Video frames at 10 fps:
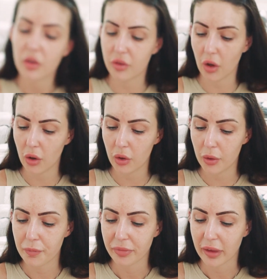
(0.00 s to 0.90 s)

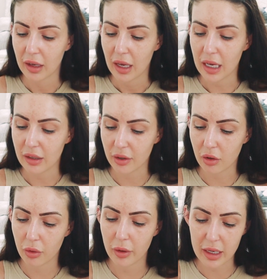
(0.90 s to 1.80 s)
So it's a
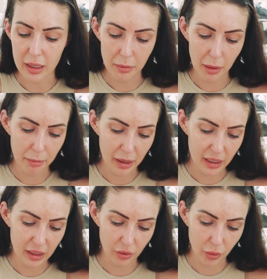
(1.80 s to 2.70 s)
cream,
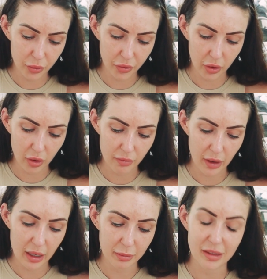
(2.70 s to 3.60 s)
but it's also got
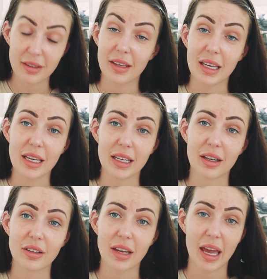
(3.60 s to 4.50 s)
vitamin C in
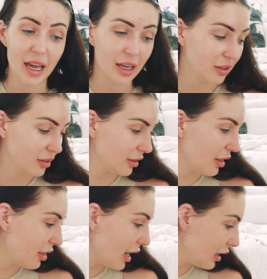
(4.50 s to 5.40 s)
it, and
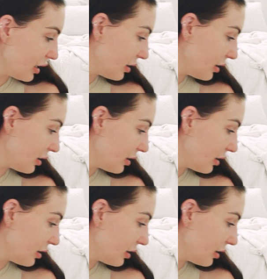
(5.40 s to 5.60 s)
that